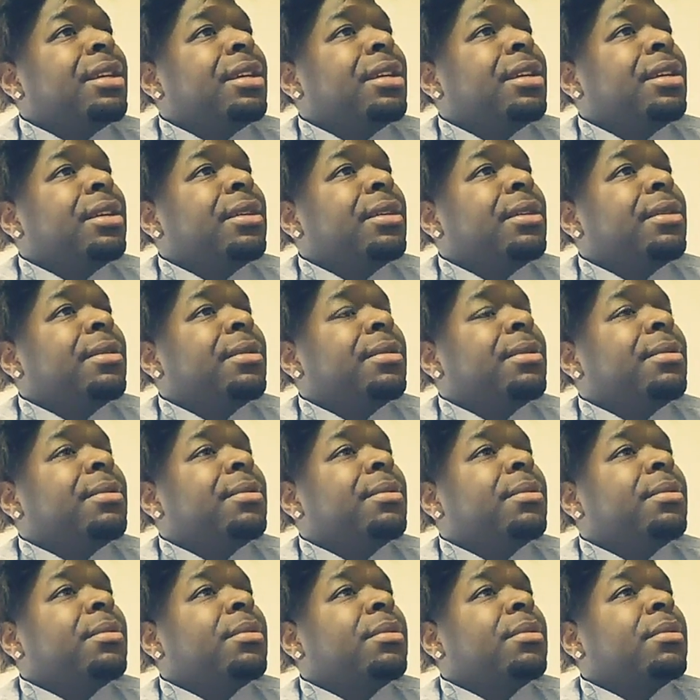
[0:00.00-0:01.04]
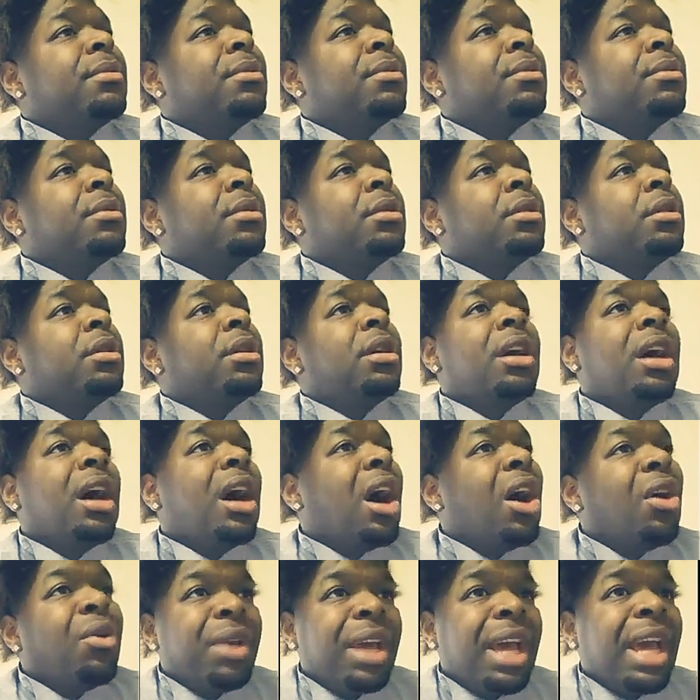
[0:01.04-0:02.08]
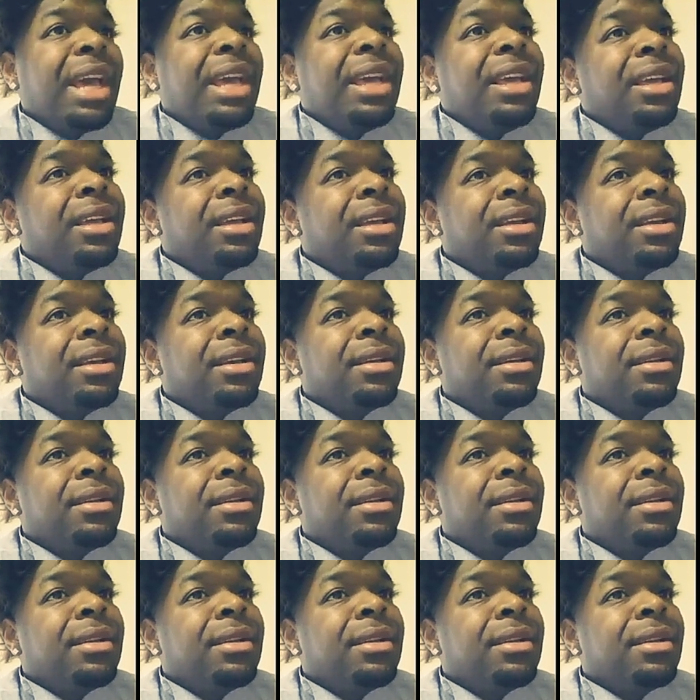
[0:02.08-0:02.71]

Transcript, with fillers: Look, my son's selling candy. Okay.